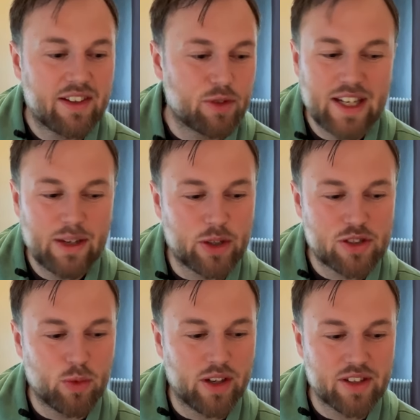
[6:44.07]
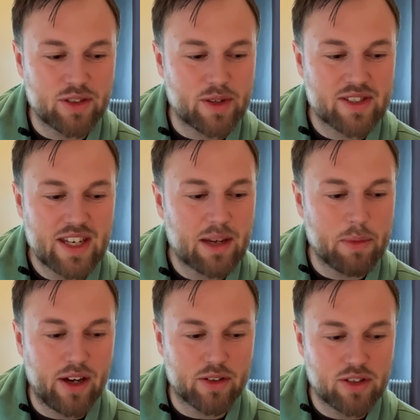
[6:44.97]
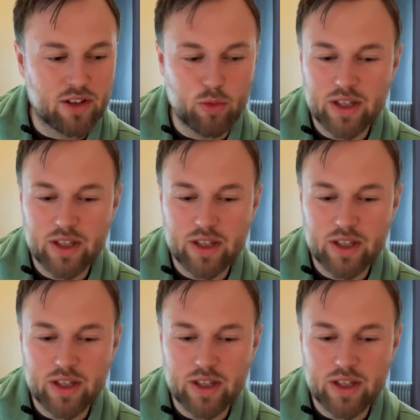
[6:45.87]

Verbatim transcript: really what you want to do is think about, you know,